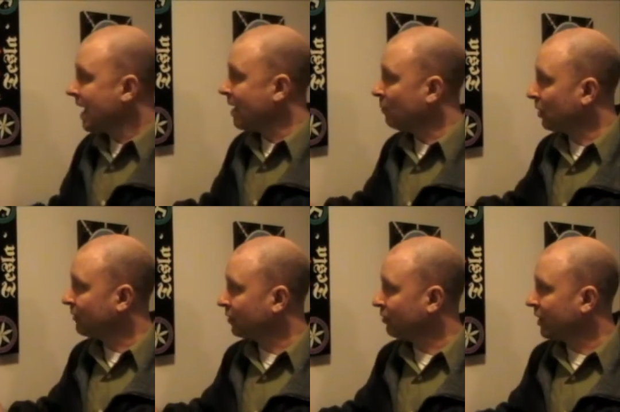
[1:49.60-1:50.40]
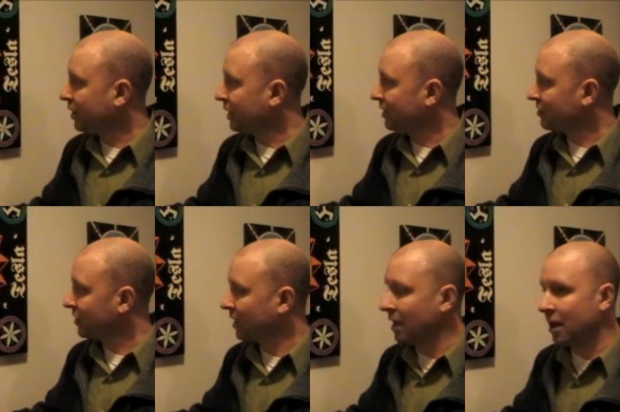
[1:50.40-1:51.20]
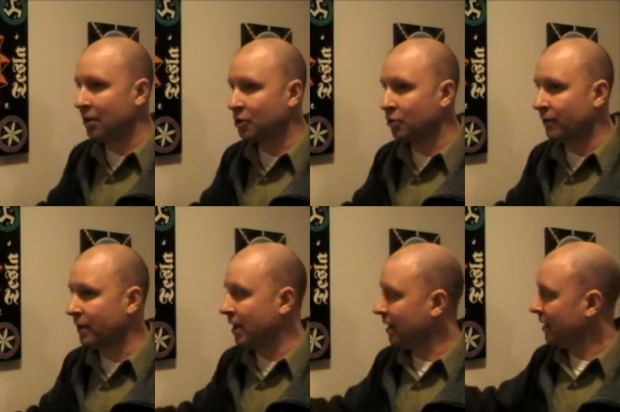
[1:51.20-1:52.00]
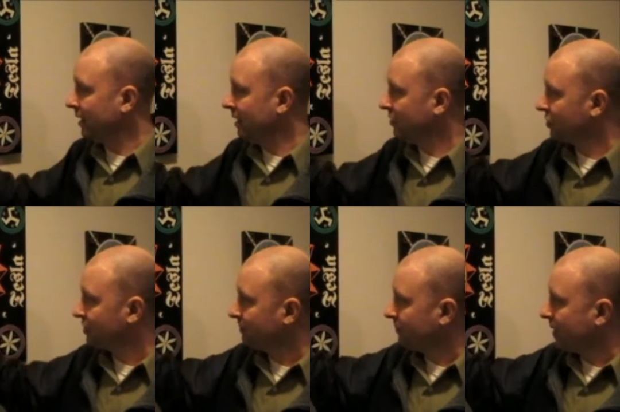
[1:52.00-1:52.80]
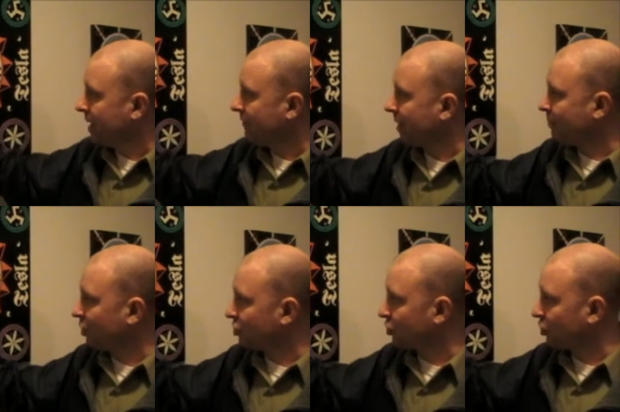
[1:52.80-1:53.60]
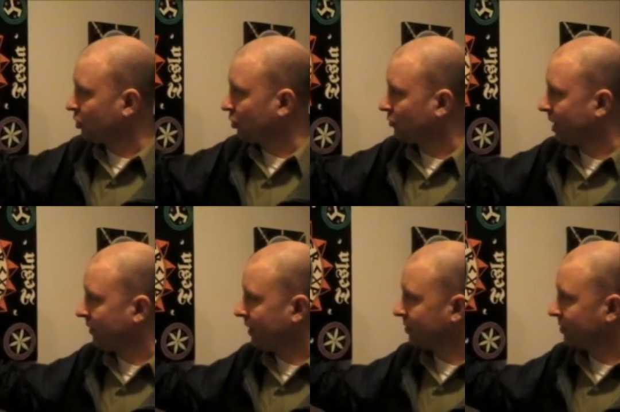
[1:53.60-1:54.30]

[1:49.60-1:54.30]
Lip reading: And one of the great things that the trivia is, if I put a circle around